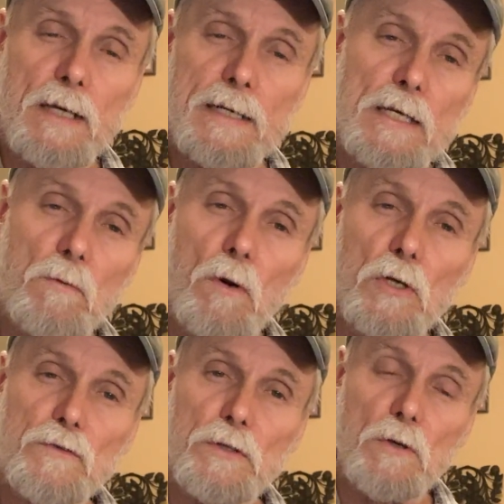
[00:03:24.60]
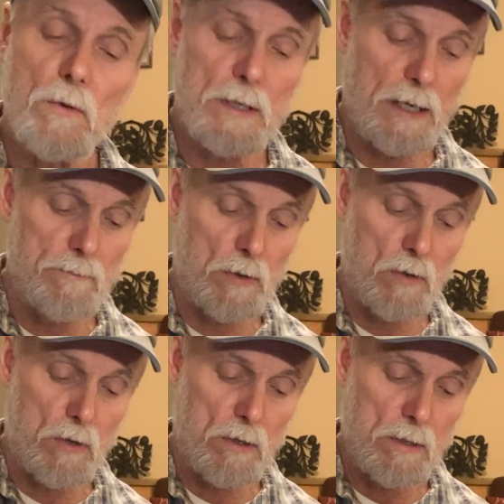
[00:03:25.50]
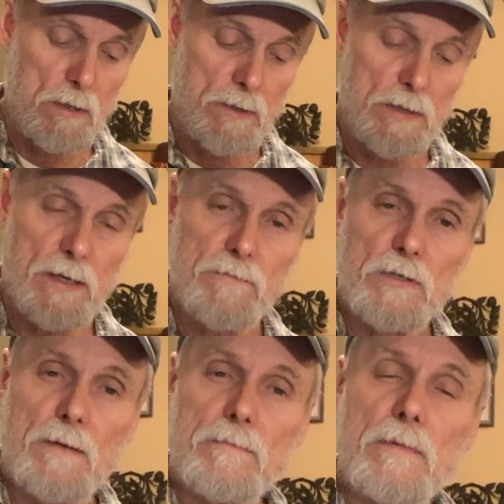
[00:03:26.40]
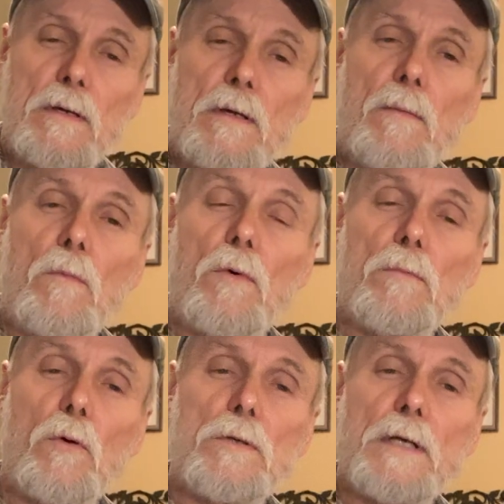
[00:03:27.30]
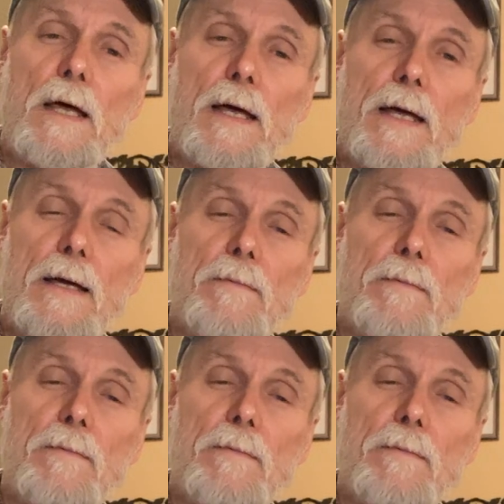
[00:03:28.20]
Get a waltz feel going, and bar the F shape. One more time.